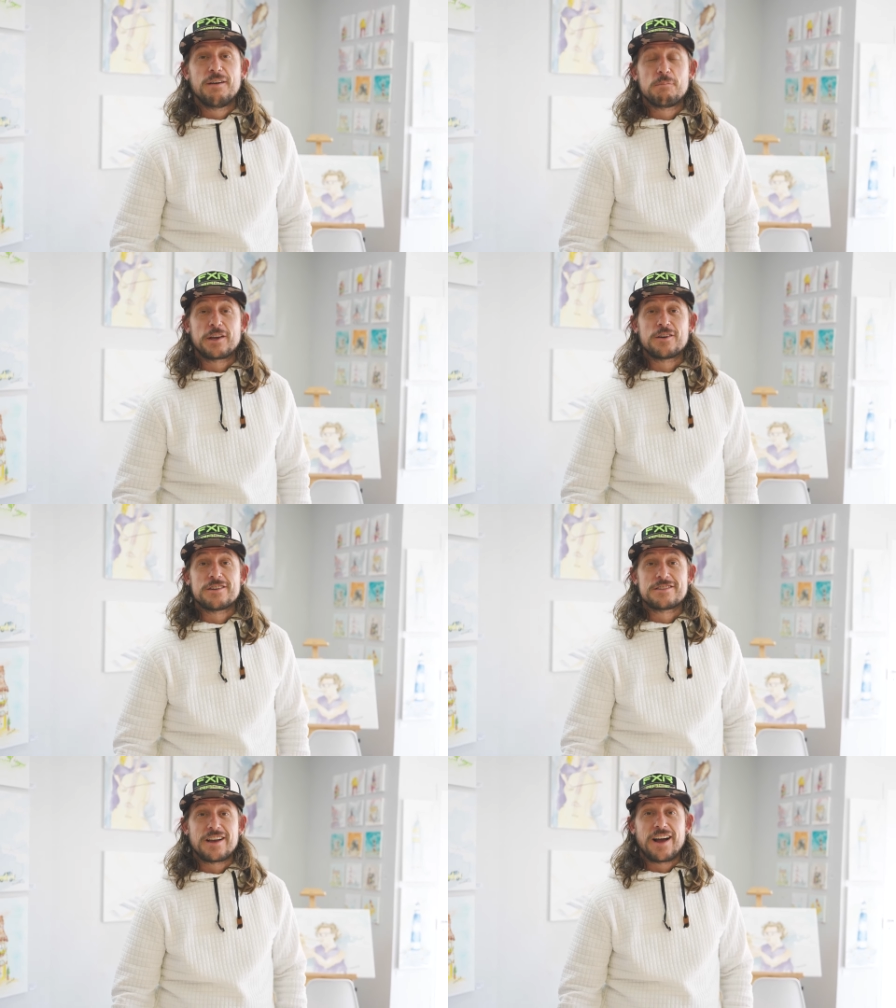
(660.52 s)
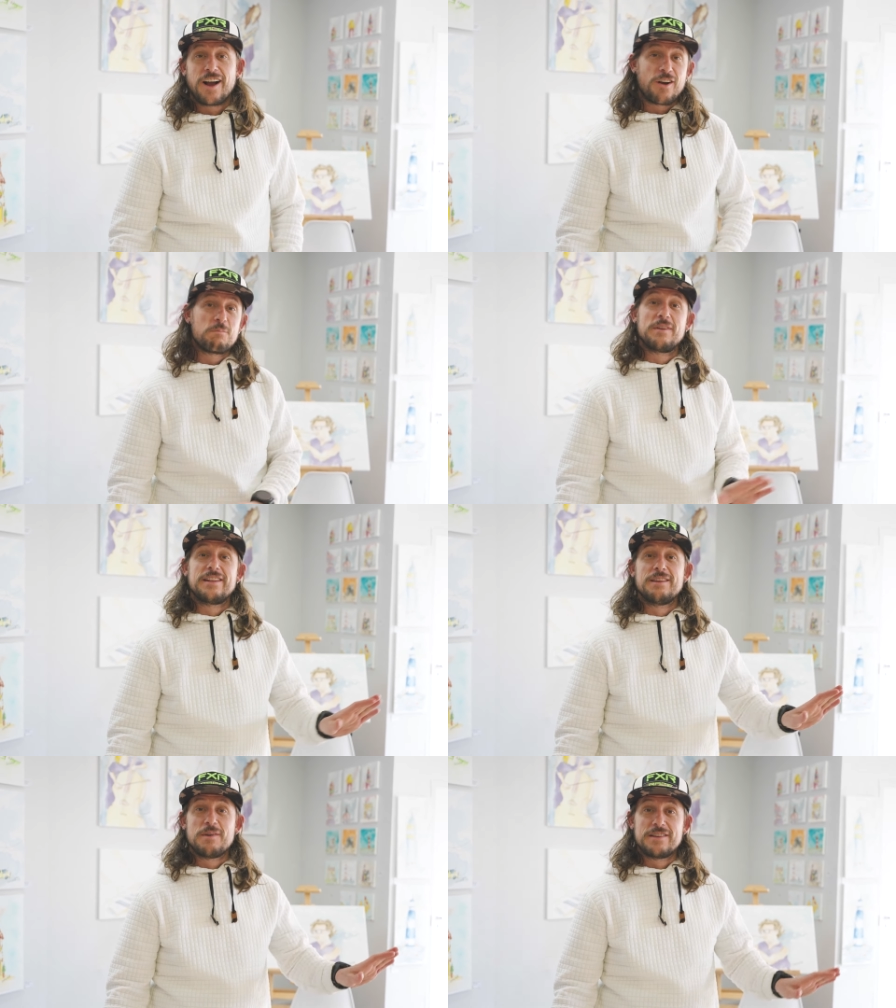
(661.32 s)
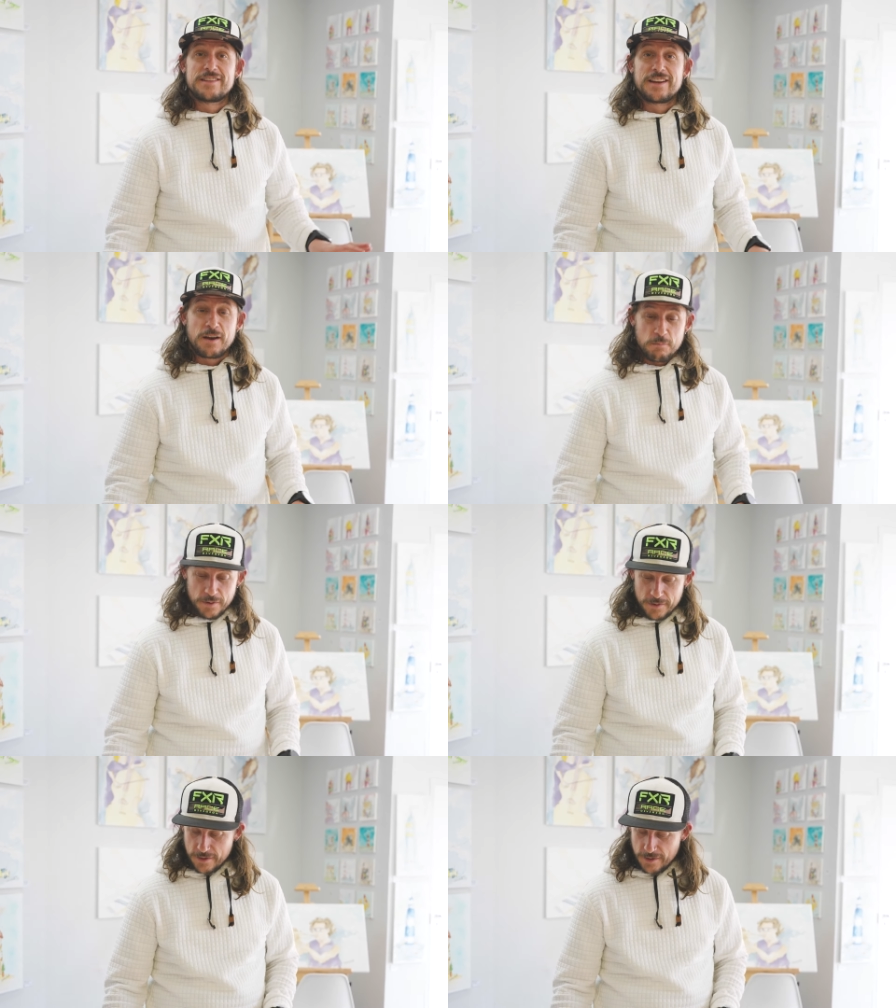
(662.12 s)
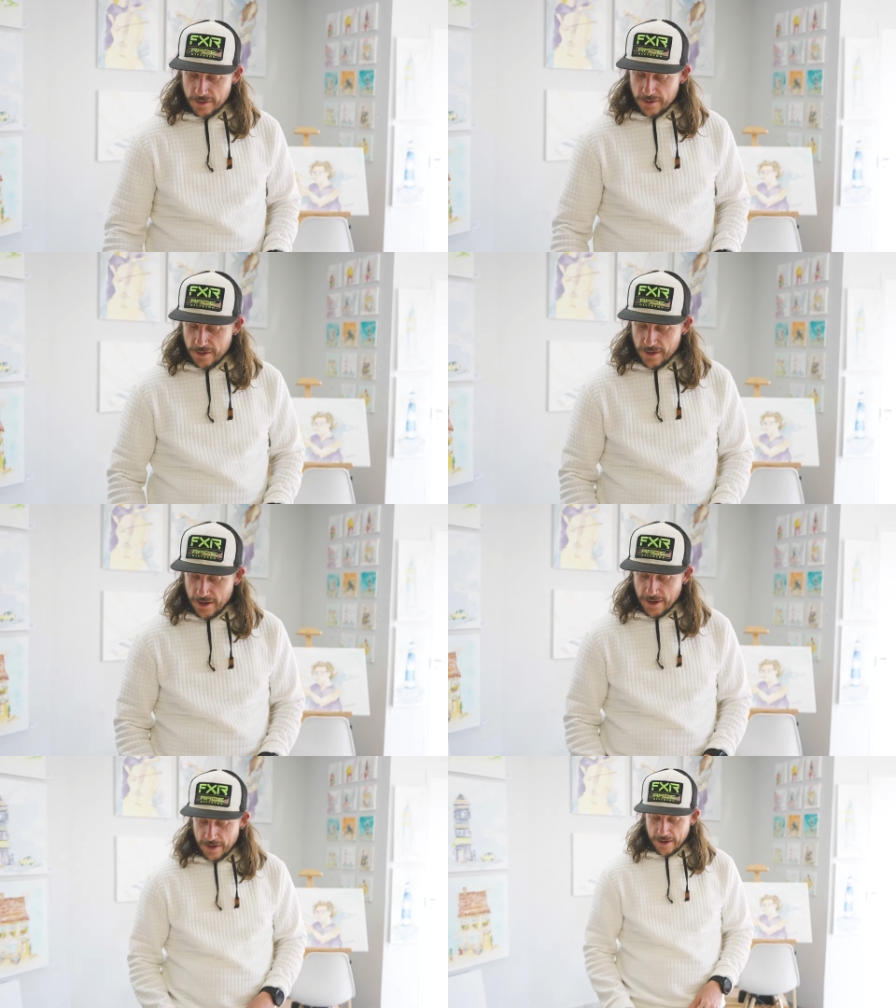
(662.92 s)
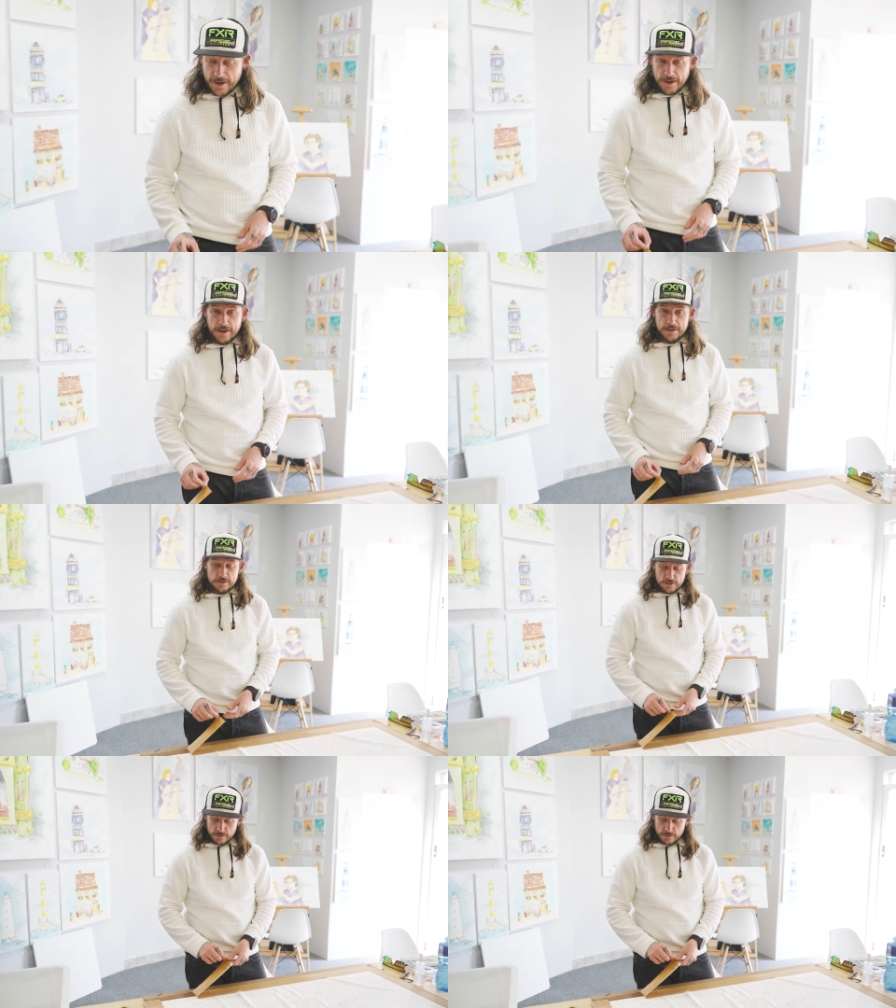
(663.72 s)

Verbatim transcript: because I completely messed it up. Uh,